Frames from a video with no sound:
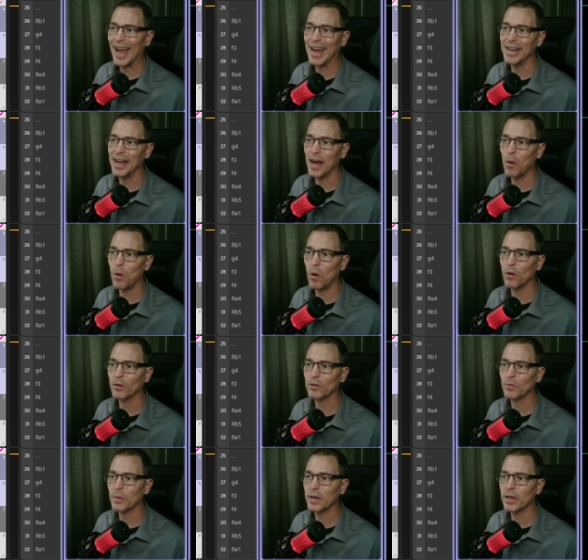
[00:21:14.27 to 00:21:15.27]
And now
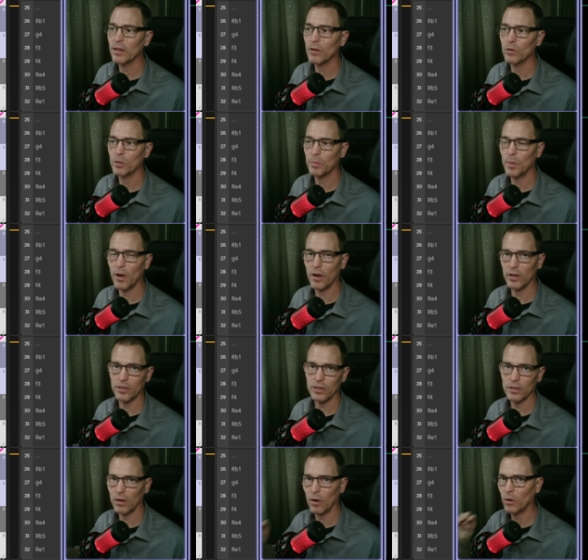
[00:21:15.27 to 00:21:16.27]
all three of those
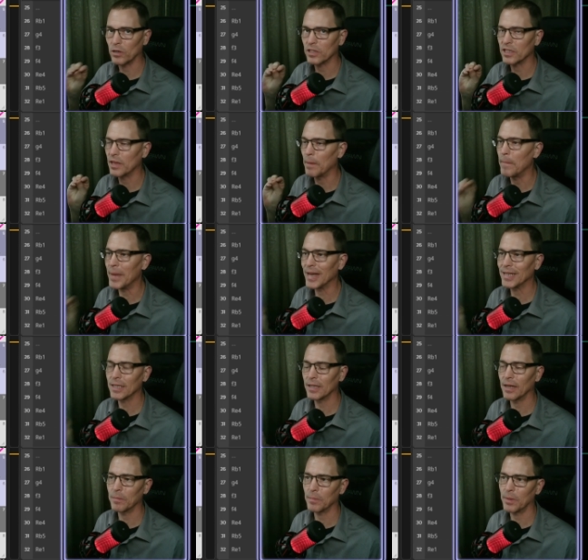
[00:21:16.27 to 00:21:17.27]
pawns are
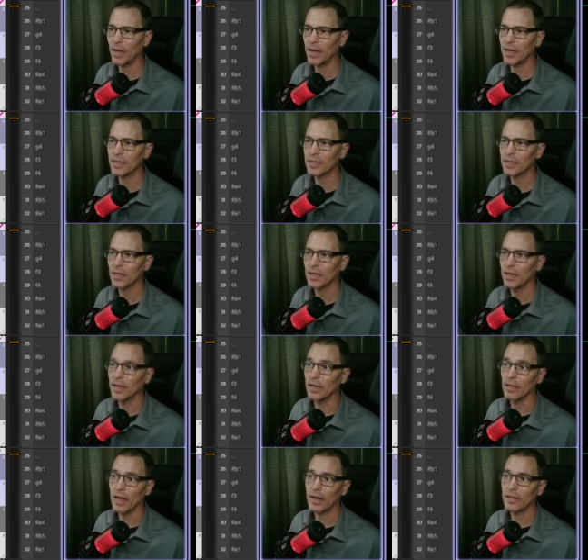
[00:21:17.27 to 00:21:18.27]
cemented in place.
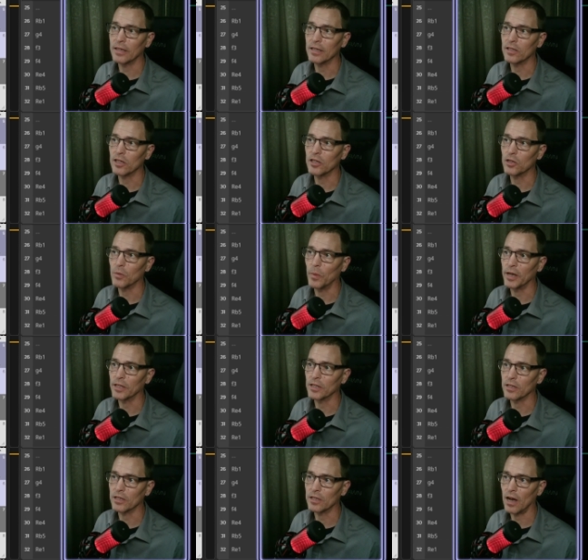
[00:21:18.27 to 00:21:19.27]
In a lot of these
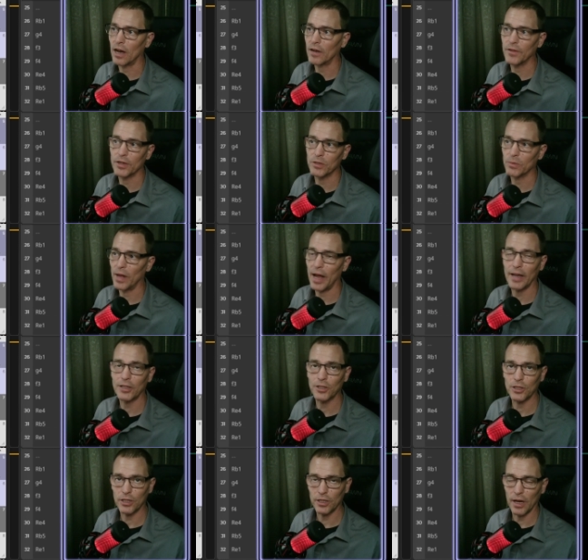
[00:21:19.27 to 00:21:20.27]
situations, Stockfish will
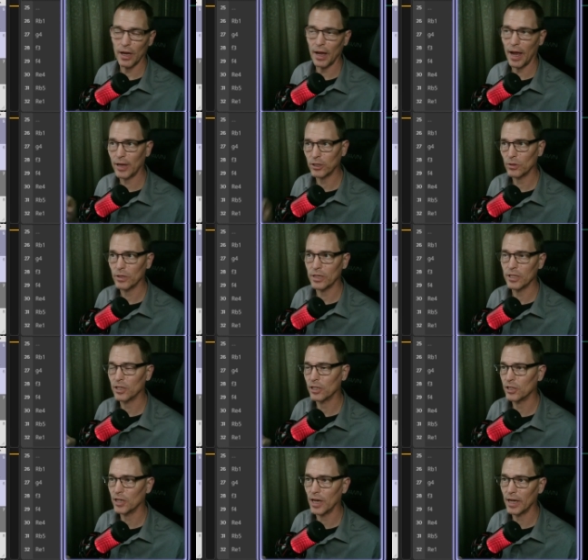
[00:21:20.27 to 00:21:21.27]
actually actually
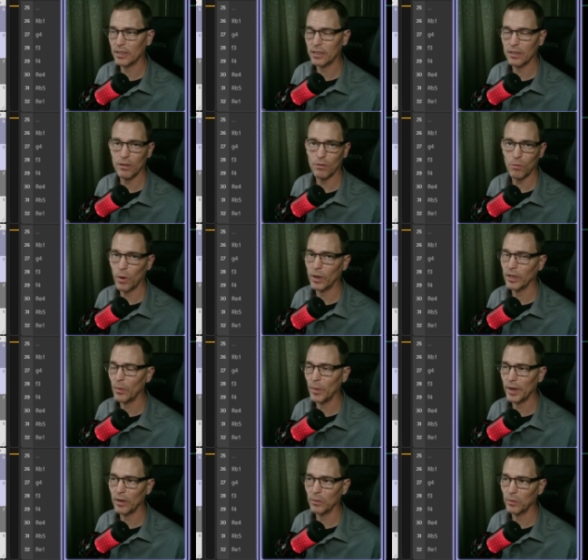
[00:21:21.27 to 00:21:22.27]
suggest throwing
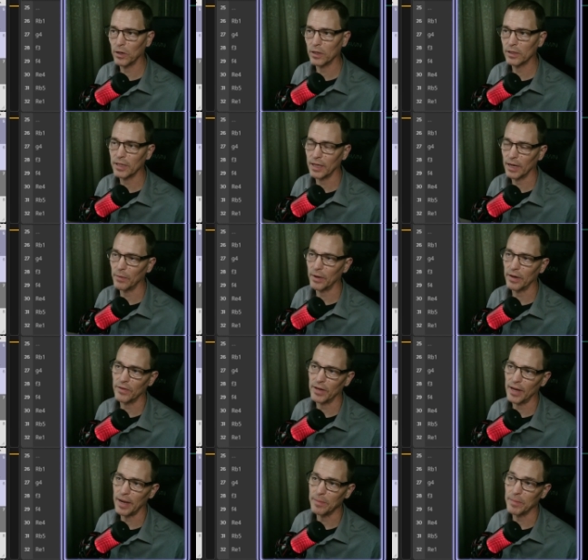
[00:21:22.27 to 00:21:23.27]
away a rook to get rid
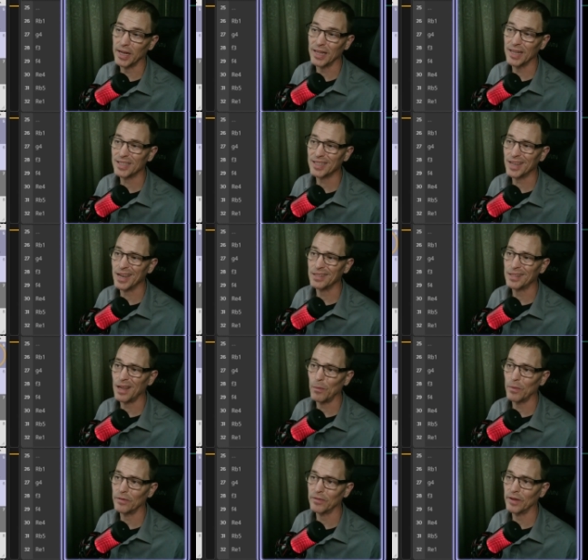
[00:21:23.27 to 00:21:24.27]
of a knight. But in this case,
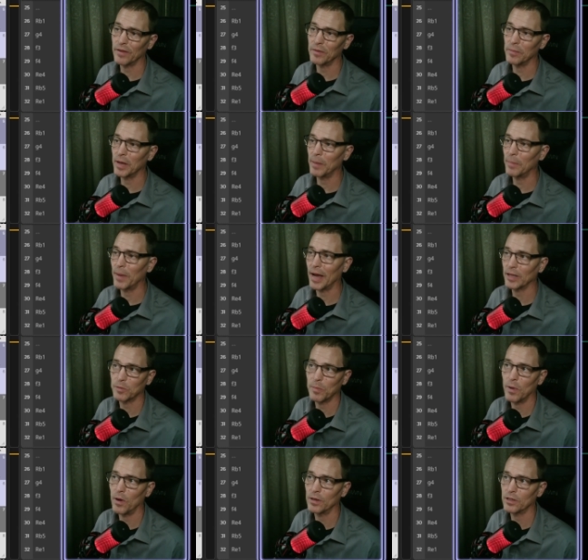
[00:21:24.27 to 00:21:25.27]
that would have given me a
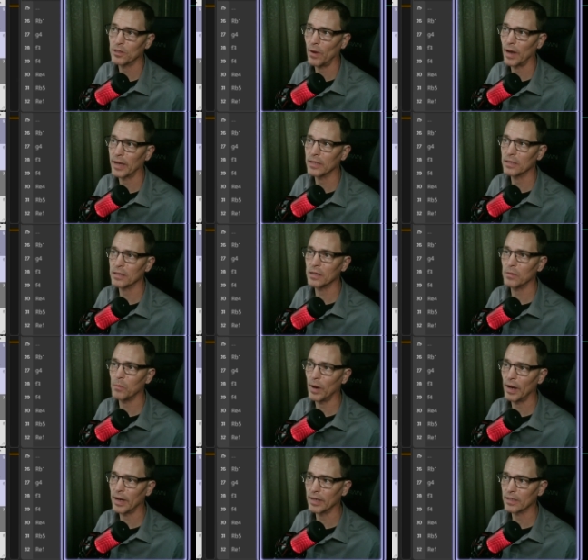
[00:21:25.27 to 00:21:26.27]
passed pawn, so I can see
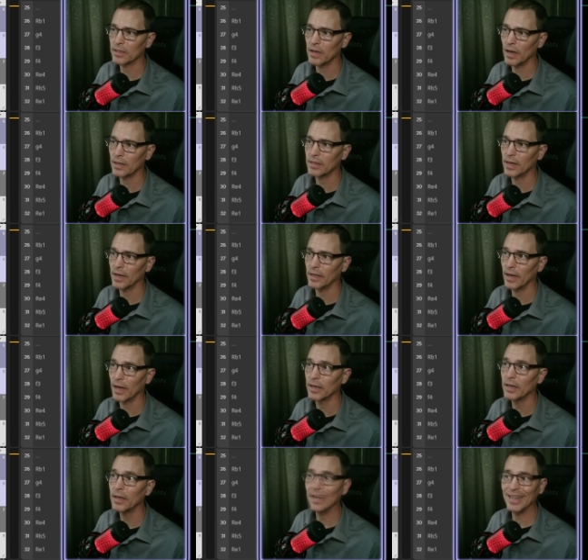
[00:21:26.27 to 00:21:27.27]
why it is not saying
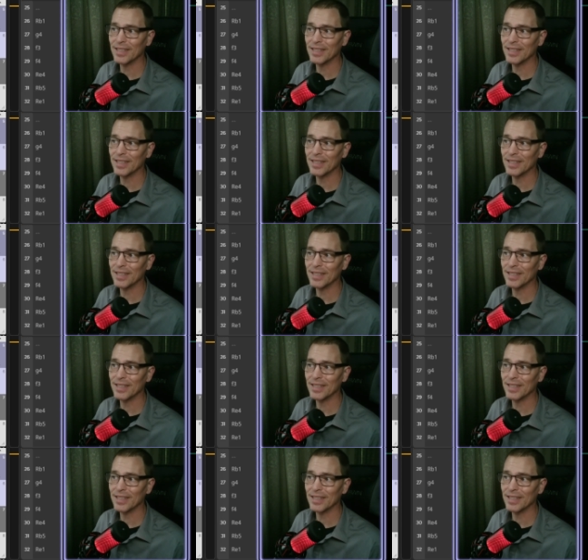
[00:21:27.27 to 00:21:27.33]
that.